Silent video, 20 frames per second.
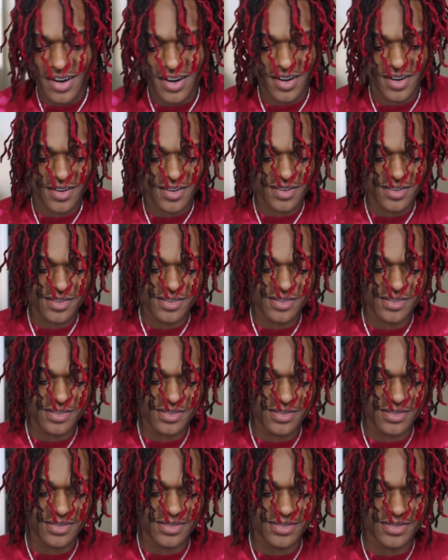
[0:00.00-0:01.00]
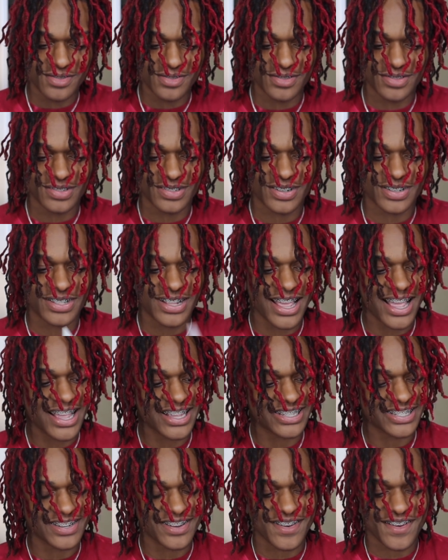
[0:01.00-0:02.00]
Oh,
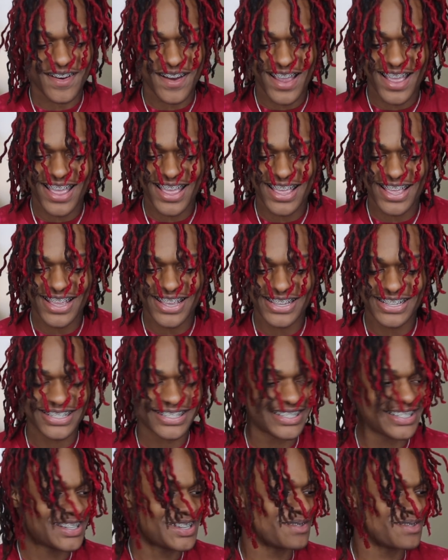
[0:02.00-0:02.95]
that's crazy,